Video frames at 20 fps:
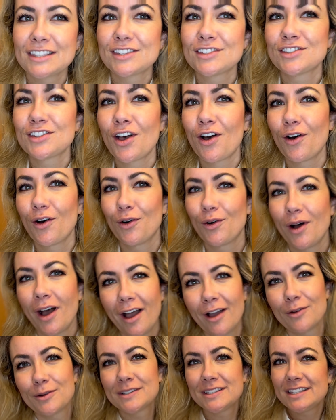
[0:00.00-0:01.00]
So
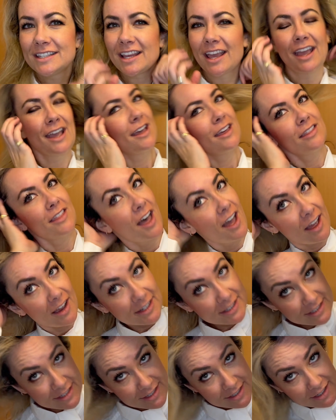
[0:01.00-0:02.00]
I would say
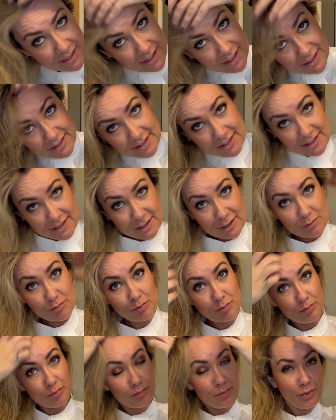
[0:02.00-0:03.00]
that it's
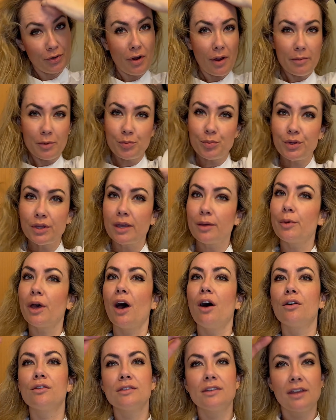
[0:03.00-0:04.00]
probably
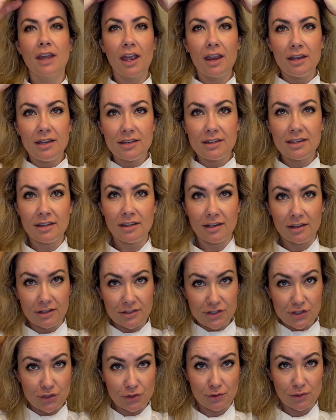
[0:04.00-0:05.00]
about 90
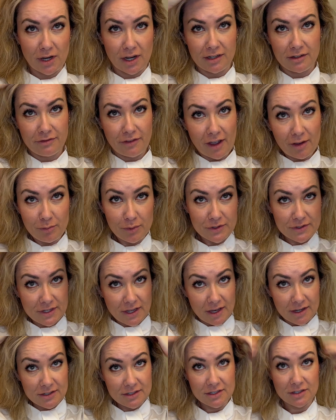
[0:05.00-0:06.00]
to
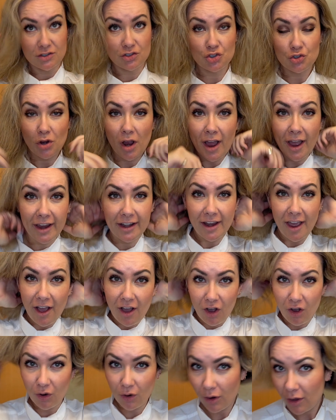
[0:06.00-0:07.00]
95% dry
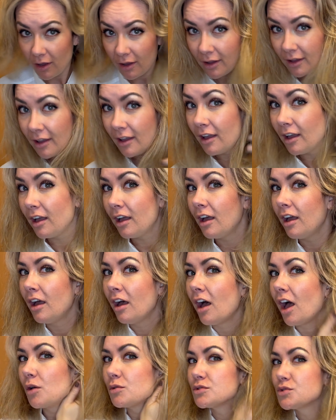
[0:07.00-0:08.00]
now.
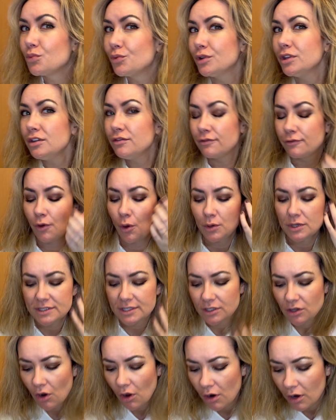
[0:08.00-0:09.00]
I was really
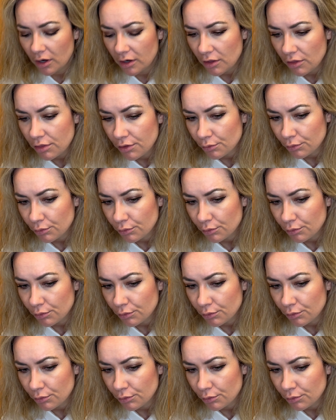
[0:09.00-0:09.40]
focusing on the